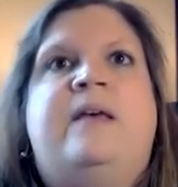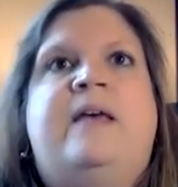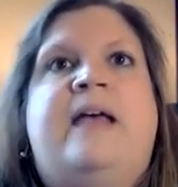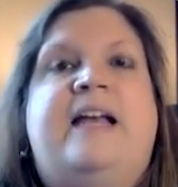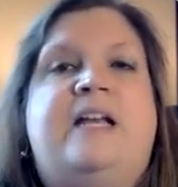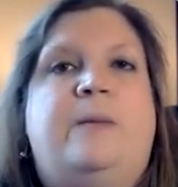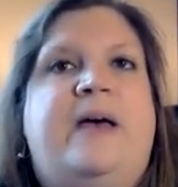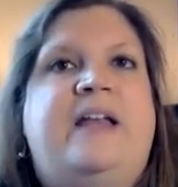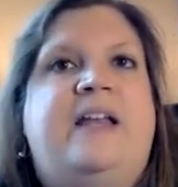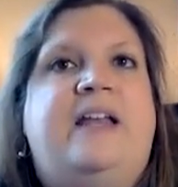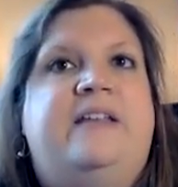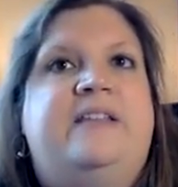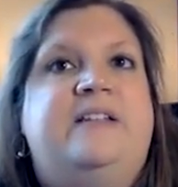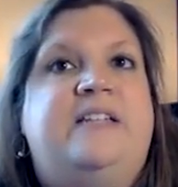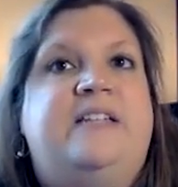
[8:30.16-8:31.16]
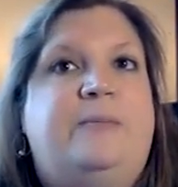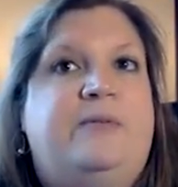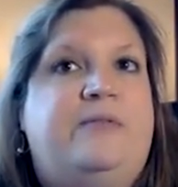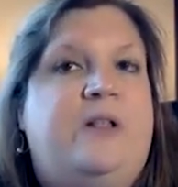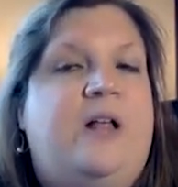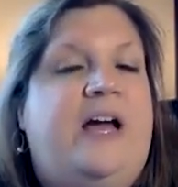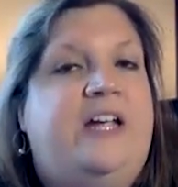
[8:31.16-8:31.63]
And depending on the type
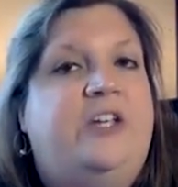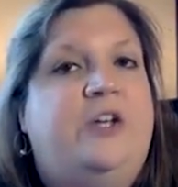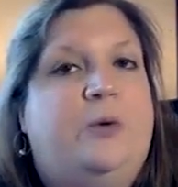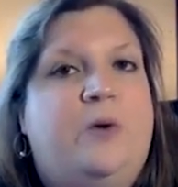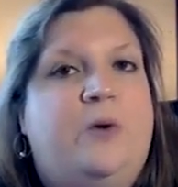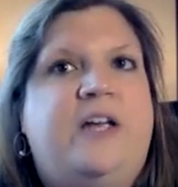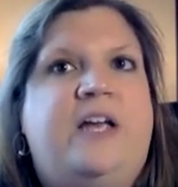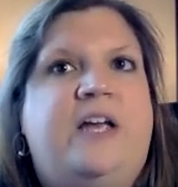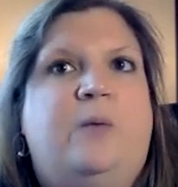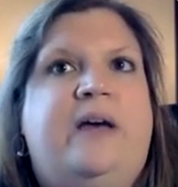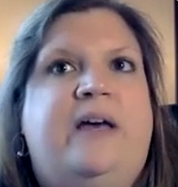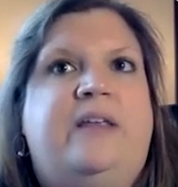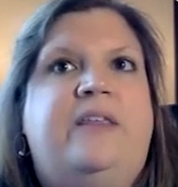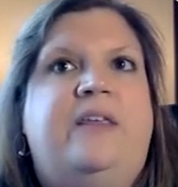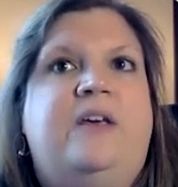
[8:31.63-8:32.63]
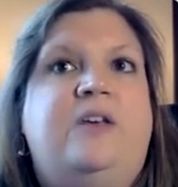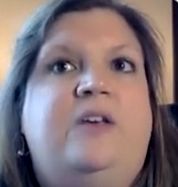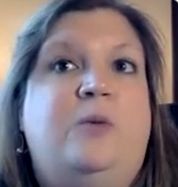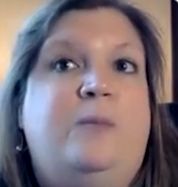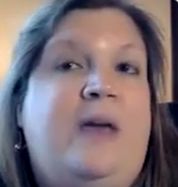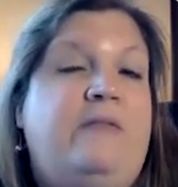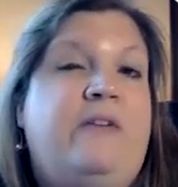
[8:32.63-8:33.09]
of client you're working with,
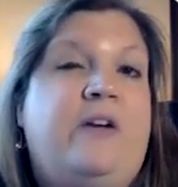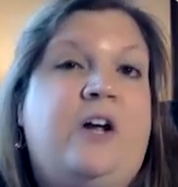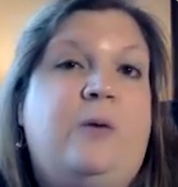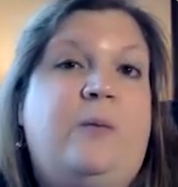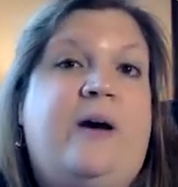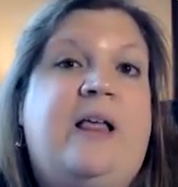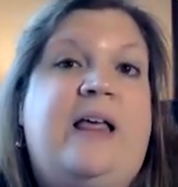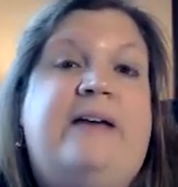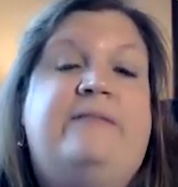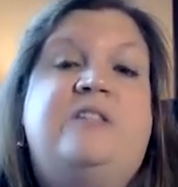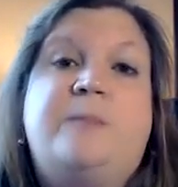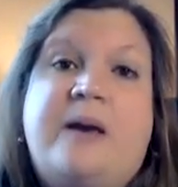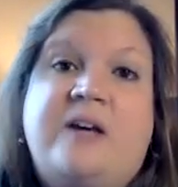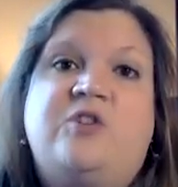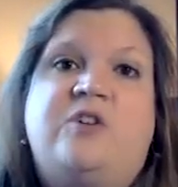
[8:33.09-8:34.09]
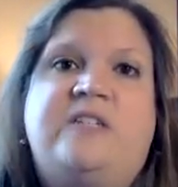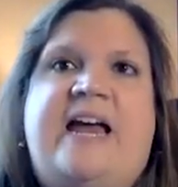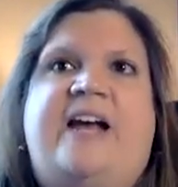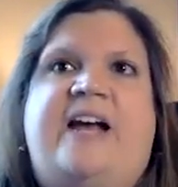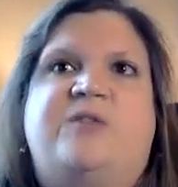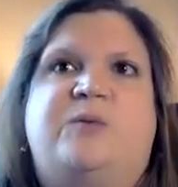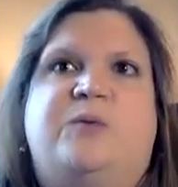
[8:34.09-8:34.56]
you may very well have special
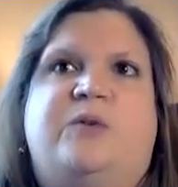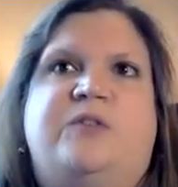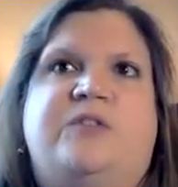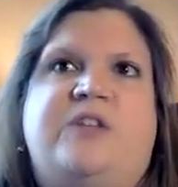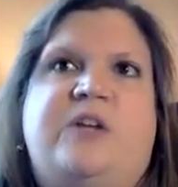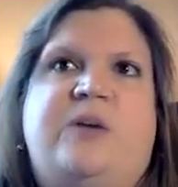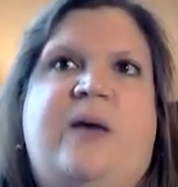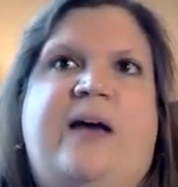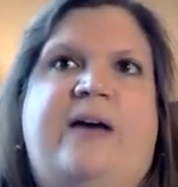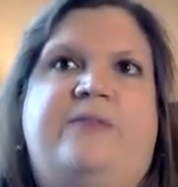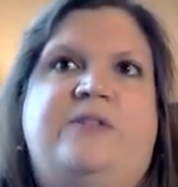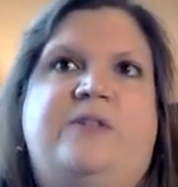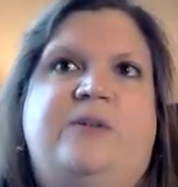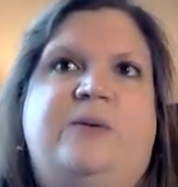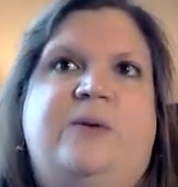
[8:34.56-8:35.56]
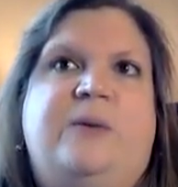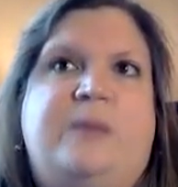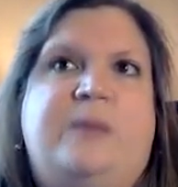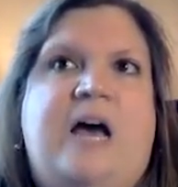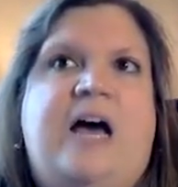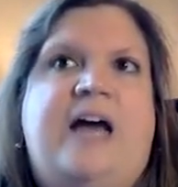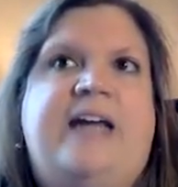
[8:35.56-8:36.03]
tax rules that you have to
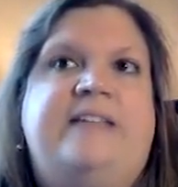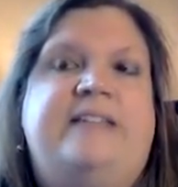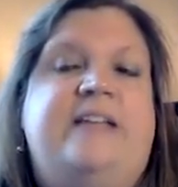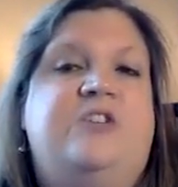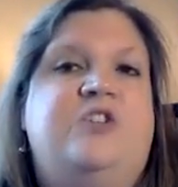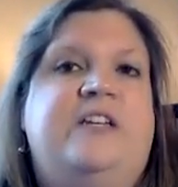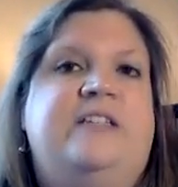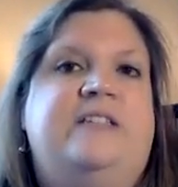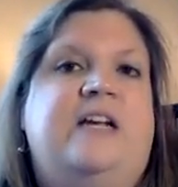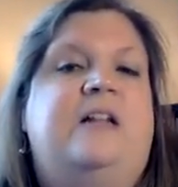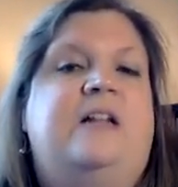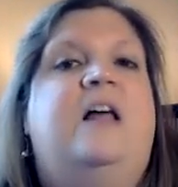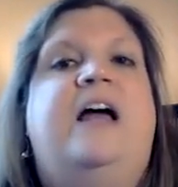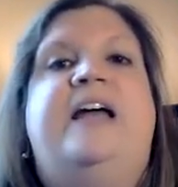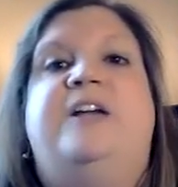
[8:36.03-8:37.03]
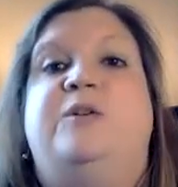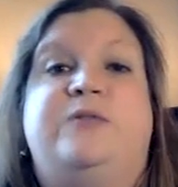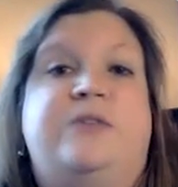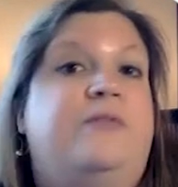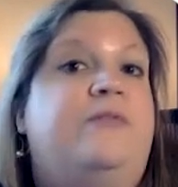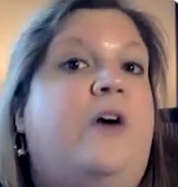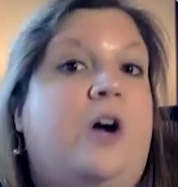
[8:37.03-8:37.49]
apply, such as a client
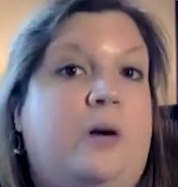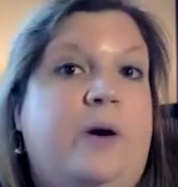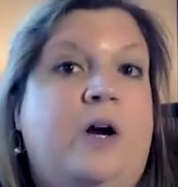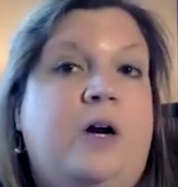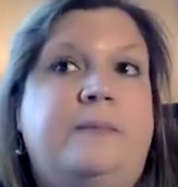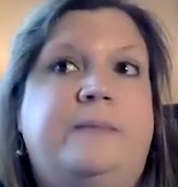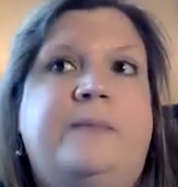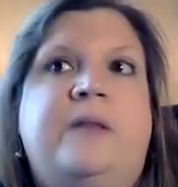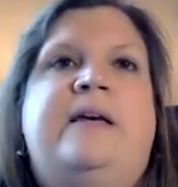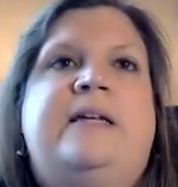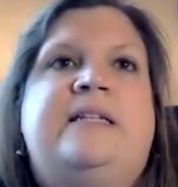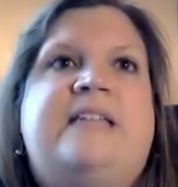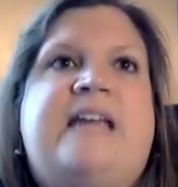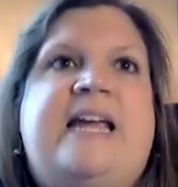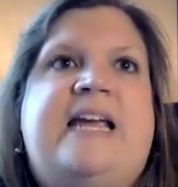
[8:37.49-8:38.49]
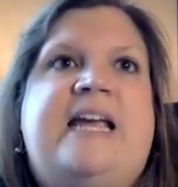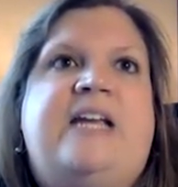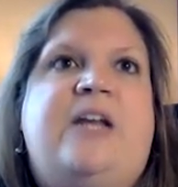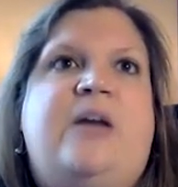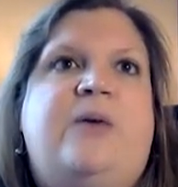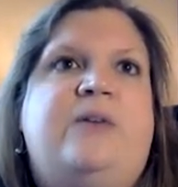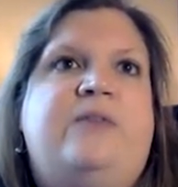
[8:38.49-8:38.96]
who's a farmer. Taking
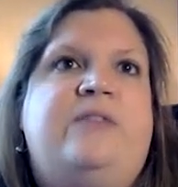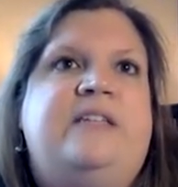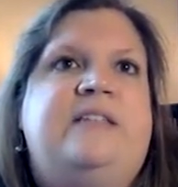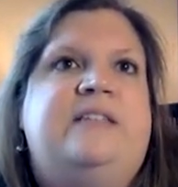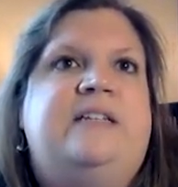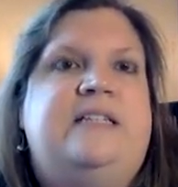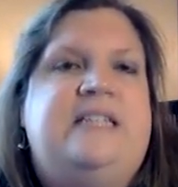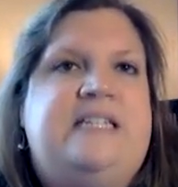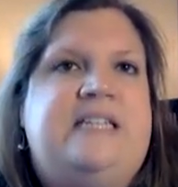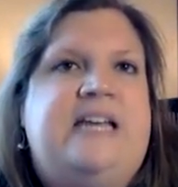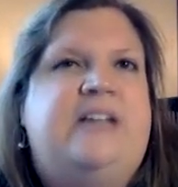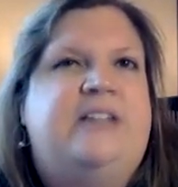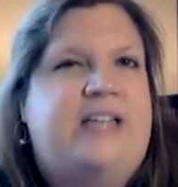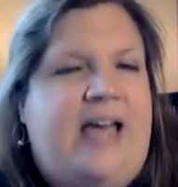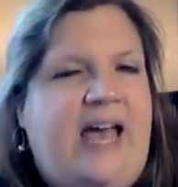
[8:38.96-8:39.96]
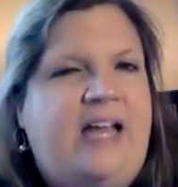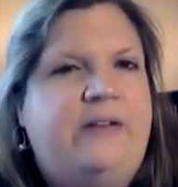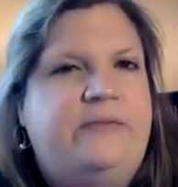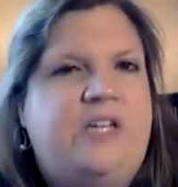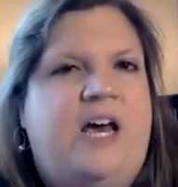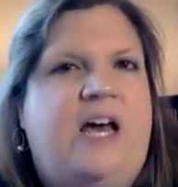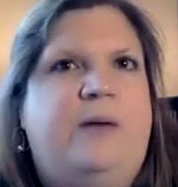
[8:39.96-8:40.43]
note of these details ahead
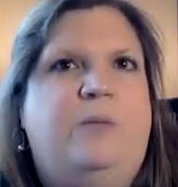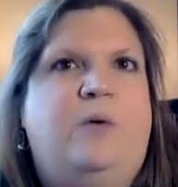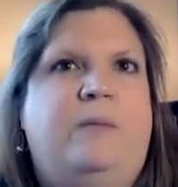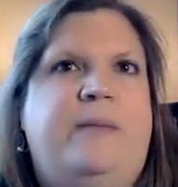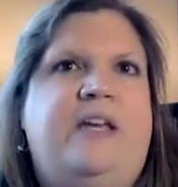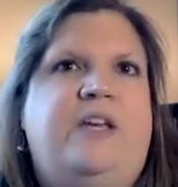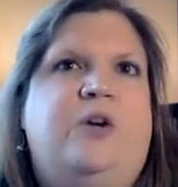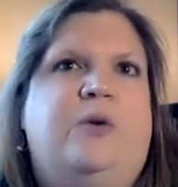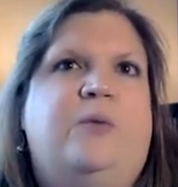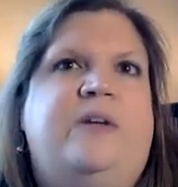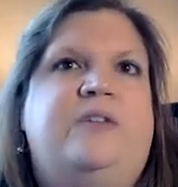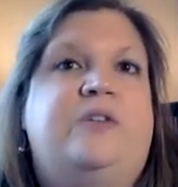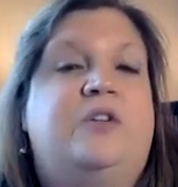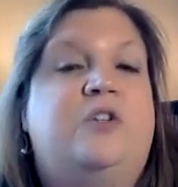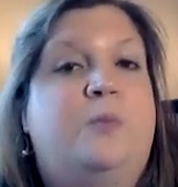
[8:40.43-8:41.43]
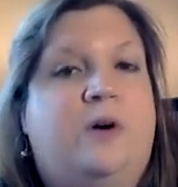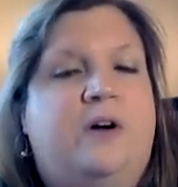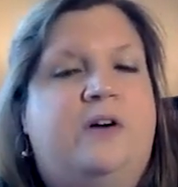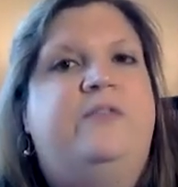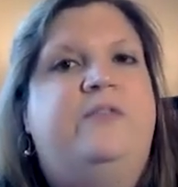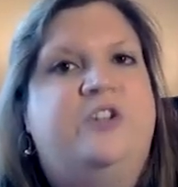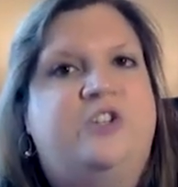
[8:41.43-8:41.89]
of time will make your research more
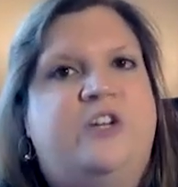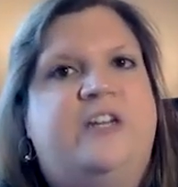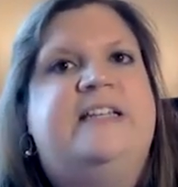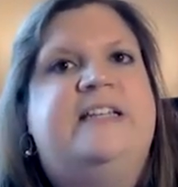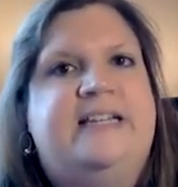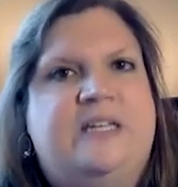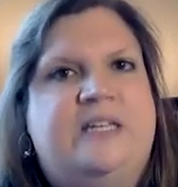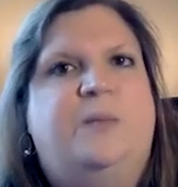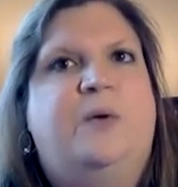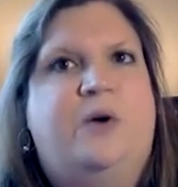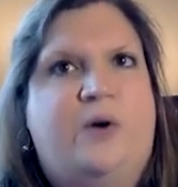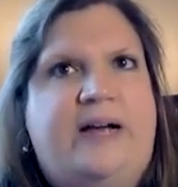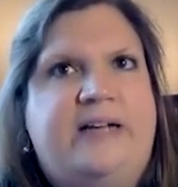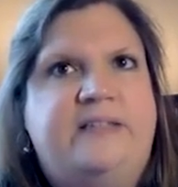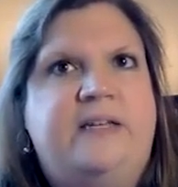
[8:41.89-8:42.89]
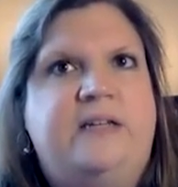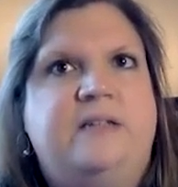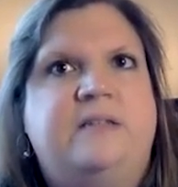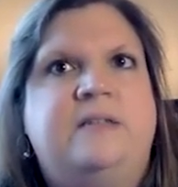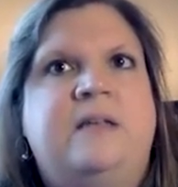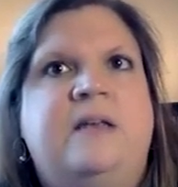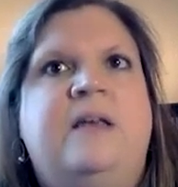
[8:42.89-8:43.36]
efficient as it progresses.